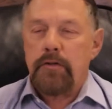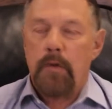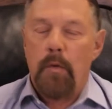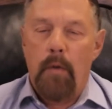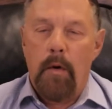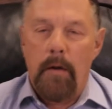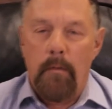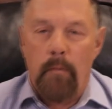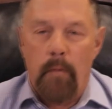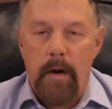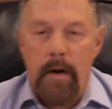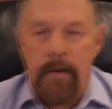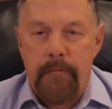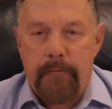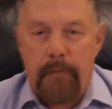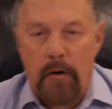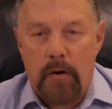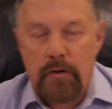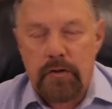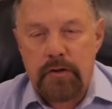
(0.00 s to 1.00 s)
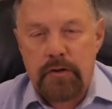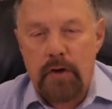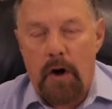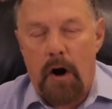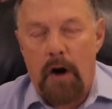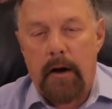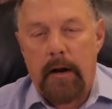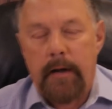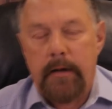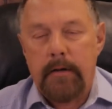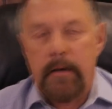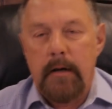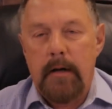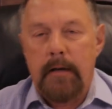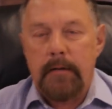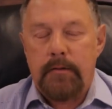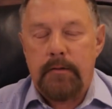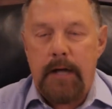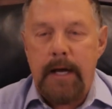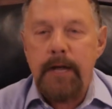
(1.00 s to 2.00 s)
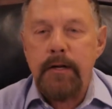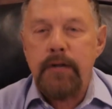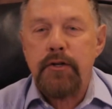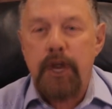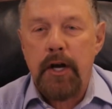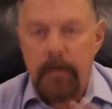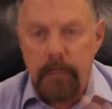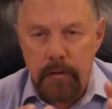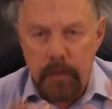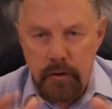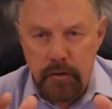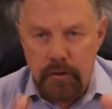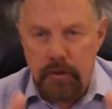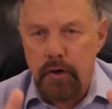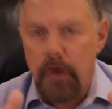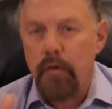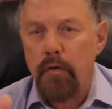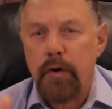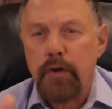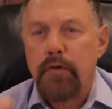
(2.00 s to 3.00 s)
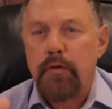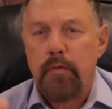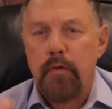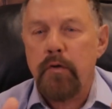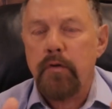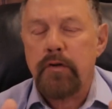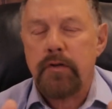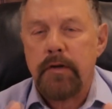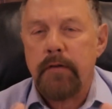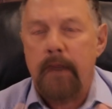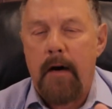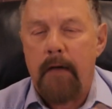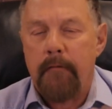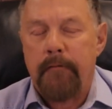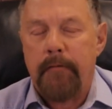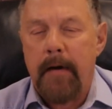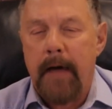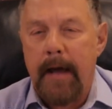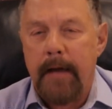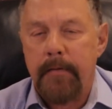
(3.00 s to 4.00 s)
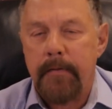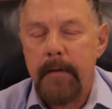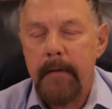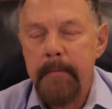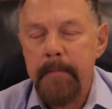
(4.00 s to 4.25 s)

When we first started teaching the Jewish roots of our faith,